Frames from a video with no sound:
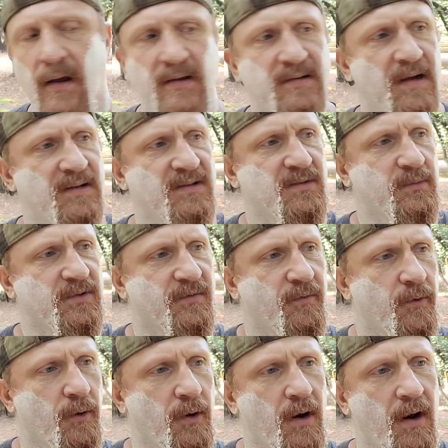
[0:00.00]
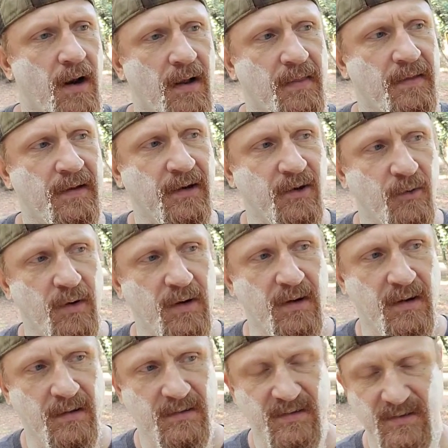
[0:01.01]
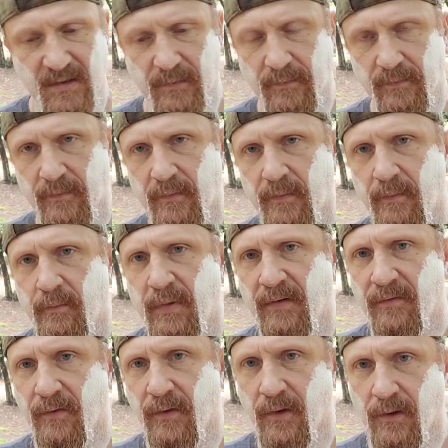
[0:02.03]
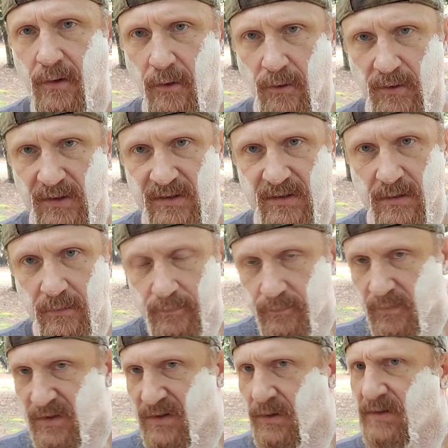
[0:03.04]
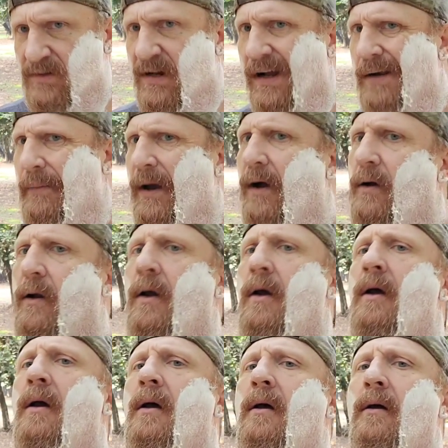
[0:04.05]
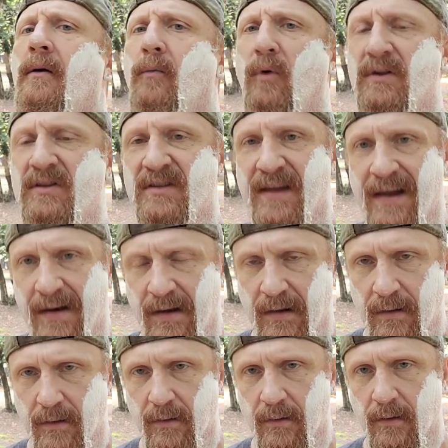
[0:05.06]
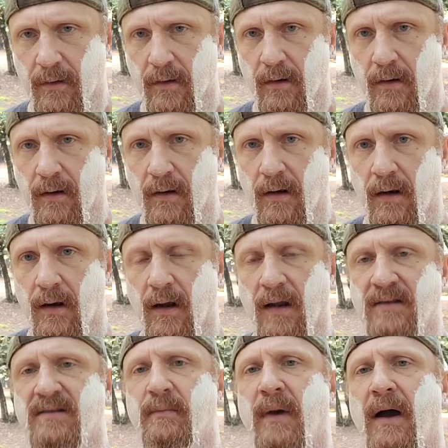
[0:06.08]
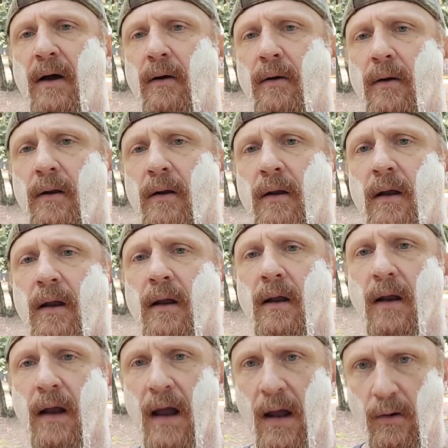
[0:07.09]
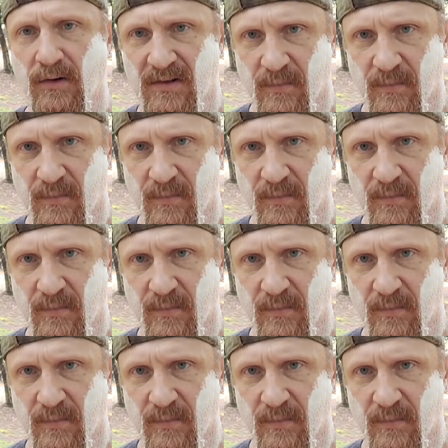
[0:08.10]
is not so much for the ingredients, but for the notes. So it's not about what's in it. It's about how it